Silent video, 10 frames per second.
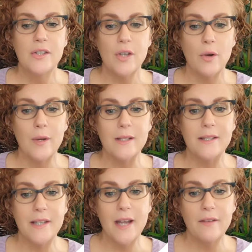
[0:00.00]
So
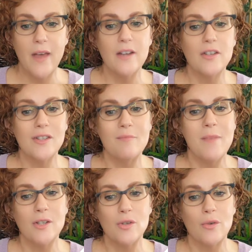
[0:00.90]
instead of that, just
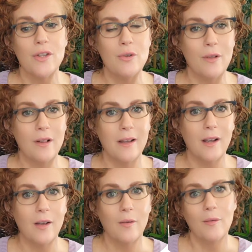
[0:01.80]
make sure that you
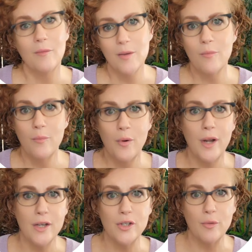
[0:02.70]
click
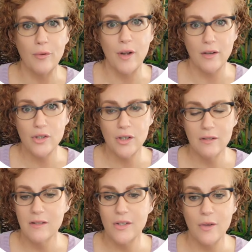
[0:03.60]
put into
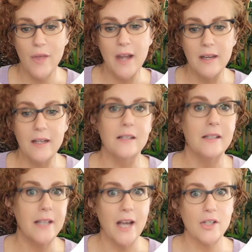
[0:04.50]
production so that it
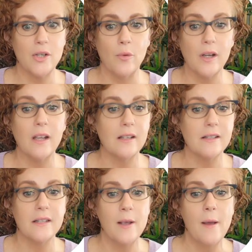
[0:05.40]
is actually working
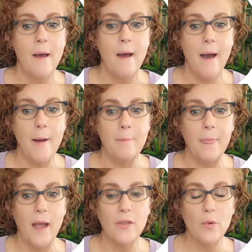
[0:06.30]
because
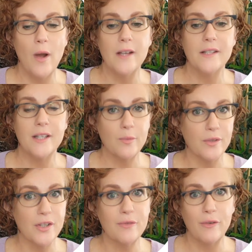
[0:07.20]
otherwise this
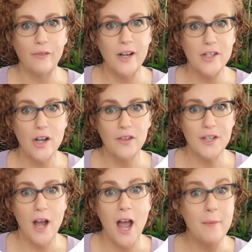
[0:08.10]
will just refresh all
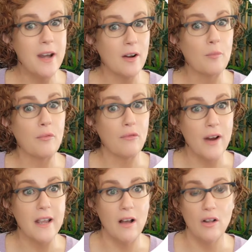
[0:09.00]
the time and it'll
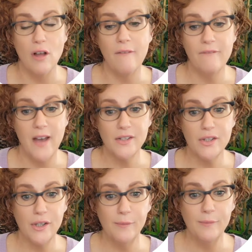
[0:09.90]
break a lot
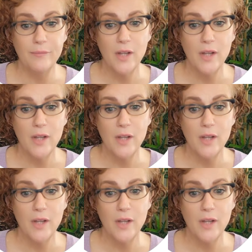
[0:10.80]
faster.